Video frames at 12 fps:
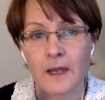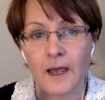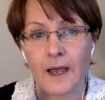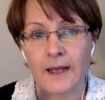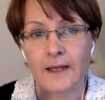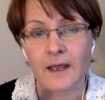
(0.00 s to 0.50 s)

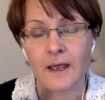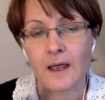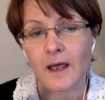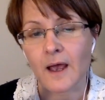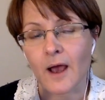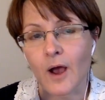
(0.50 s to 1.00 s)
And
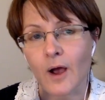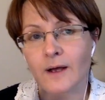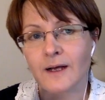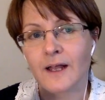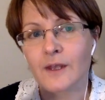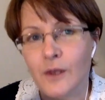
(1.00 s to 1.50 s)

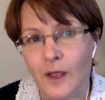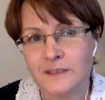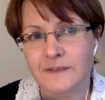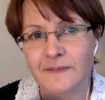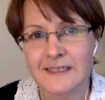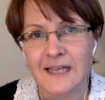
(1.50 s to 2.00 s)
a
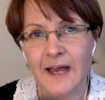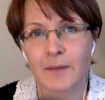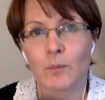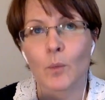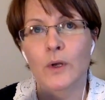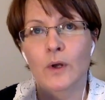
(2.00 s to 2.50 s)
lot of the
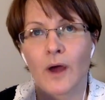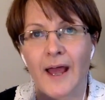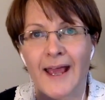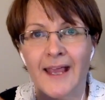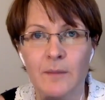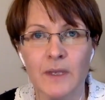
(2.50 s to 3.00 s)
time, we're not
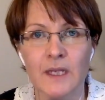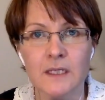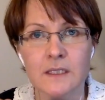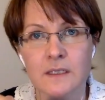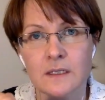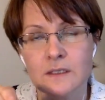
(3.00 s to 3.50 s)

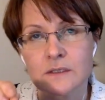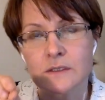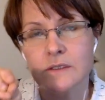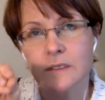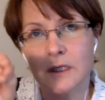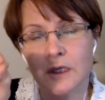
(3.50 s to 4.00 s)
aiming
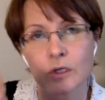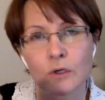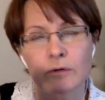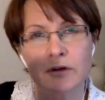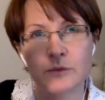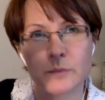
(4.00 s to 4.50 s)
to
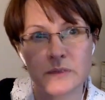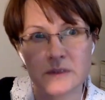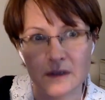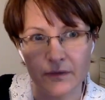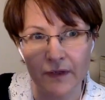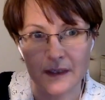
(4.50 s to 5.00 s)
cure a
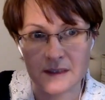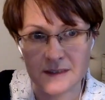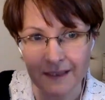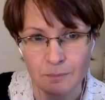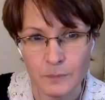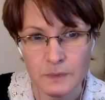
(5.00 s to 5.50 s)
specific
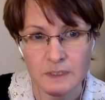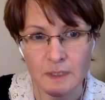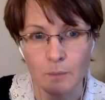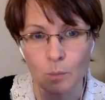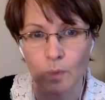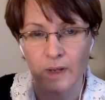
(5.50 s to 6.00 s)

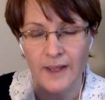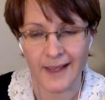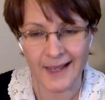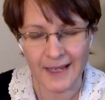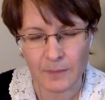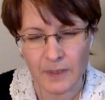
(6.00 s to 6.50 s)
symptom, we're
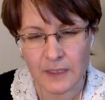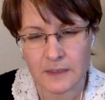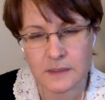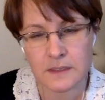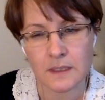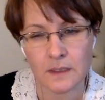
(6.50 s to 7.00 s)
aiming
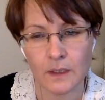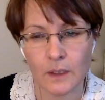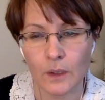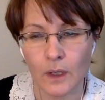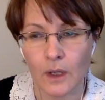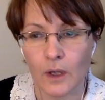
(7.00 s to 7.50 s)

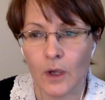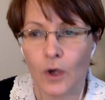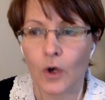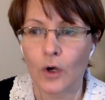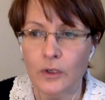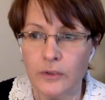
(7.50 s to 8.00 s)
to
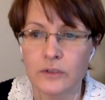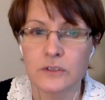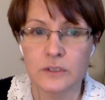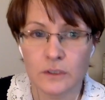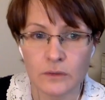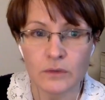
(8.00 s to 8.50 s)

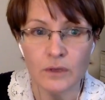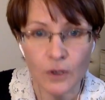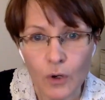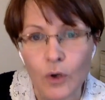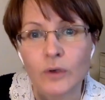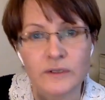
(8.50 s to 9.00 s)
undo the
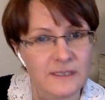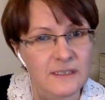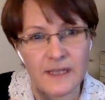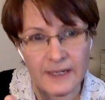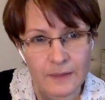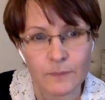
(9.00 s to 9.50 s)
causes,
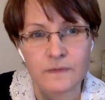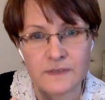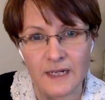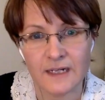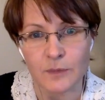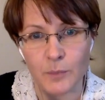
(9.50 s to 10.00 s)
like you
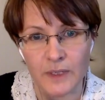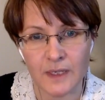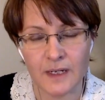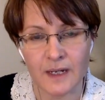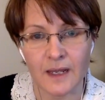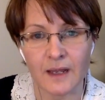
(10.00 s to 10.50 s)
said at the
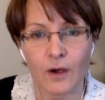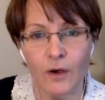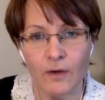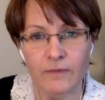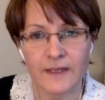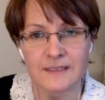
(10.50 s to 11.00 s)
beginning,
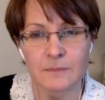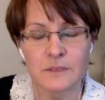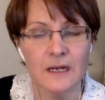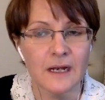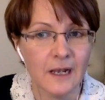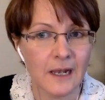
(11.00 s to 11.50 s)
of that
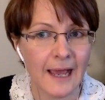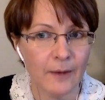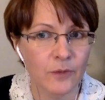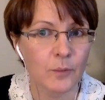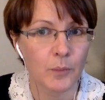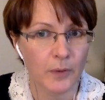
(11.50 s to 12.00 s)
symptom and
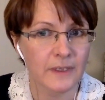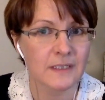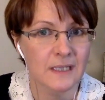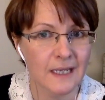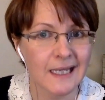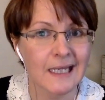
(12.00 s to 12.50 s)
allow the body
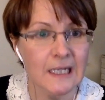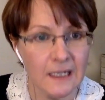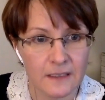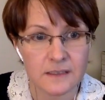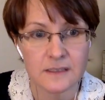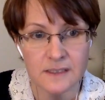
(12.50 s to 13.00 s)
to heal
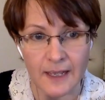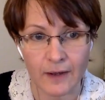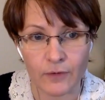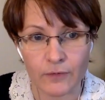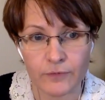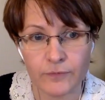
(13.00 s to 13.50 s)

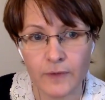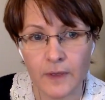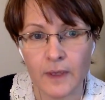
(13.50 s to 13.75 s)
itself.